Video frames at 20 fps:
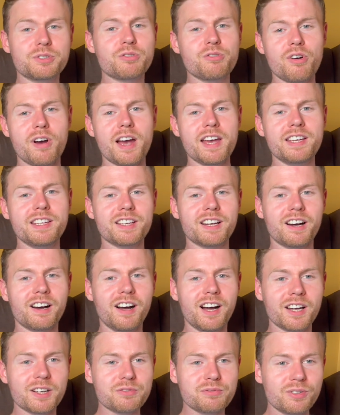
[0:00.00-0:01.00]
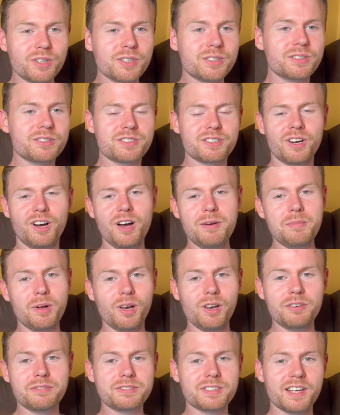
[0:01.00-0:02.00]
great. I had a really good time. I
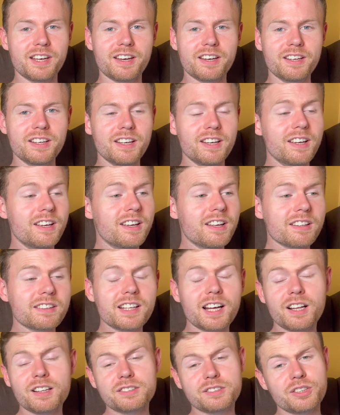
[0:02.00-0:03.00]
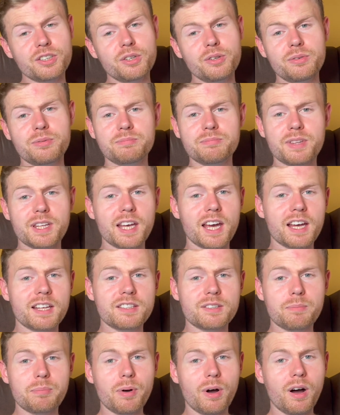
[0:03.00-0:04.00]
loved it. That'll do the
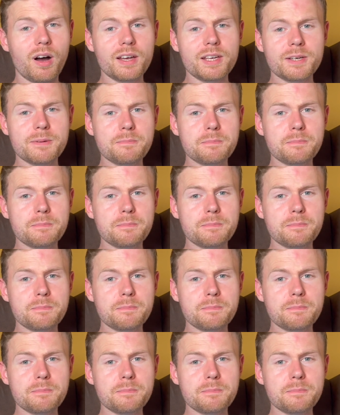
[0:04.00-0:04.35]
end. Bye.